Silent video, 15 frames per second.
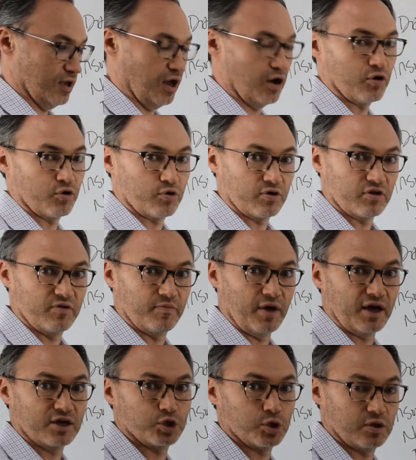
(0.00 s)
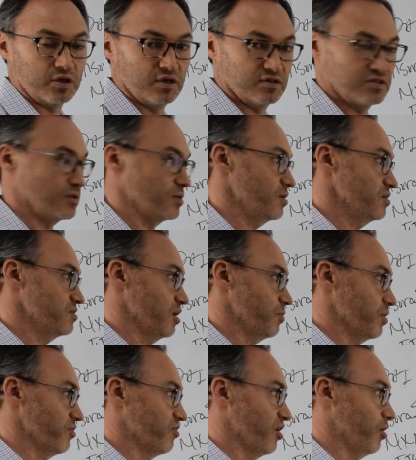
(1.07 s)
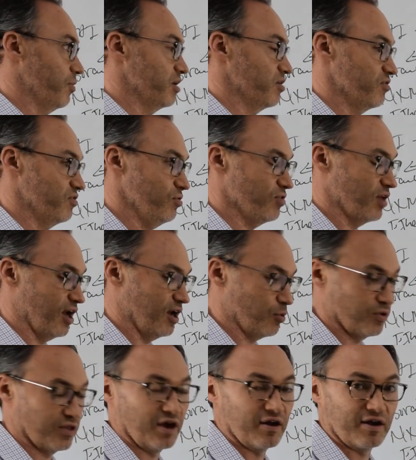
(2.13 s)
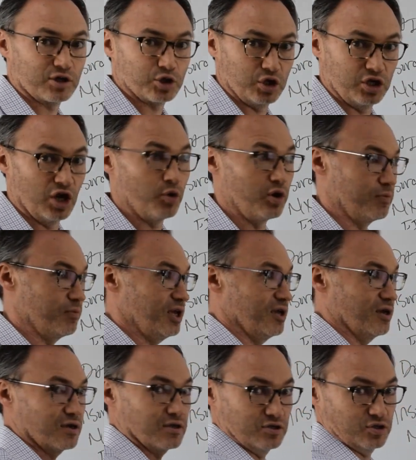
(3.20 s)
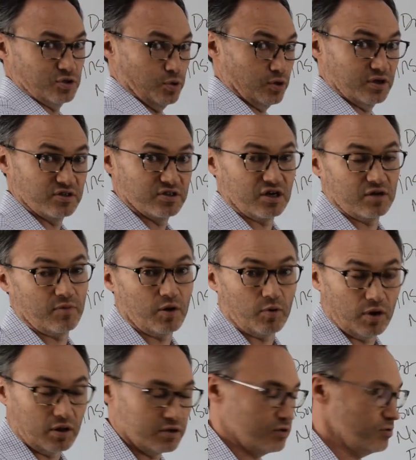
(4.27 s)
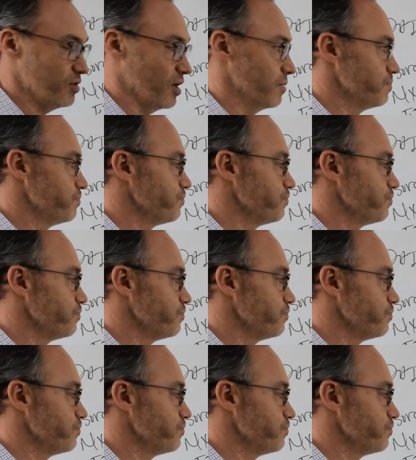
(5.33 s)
algorithm actually is able to tell me to do that without actually knowing me. It can just look inside my wallet and do that.